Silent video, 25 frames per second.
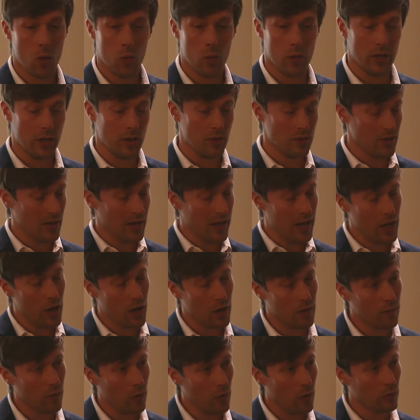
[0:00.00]
We use an
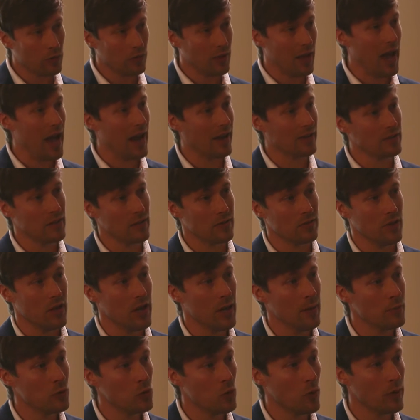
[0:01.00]
interval to access the
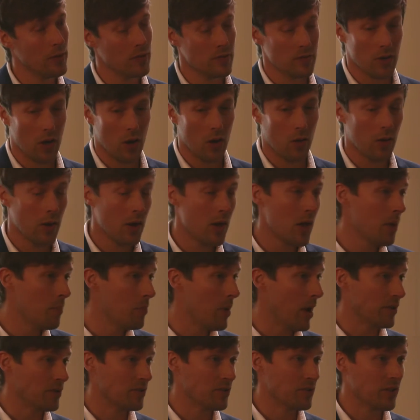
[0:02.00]
hip joint, so
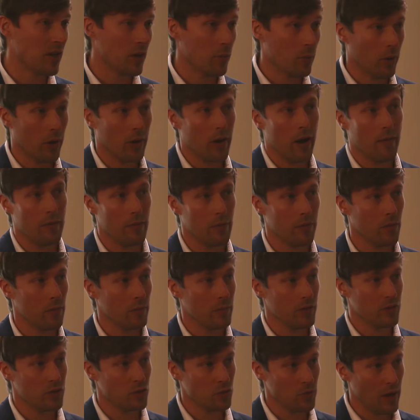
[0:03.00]
patients can recover from
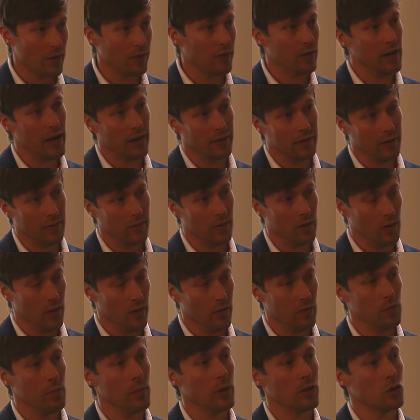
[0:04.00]
a strength and activity
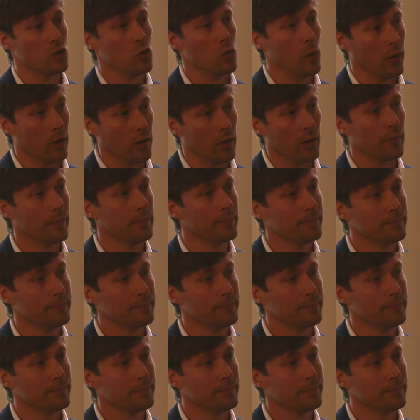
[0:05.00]
level much quicker.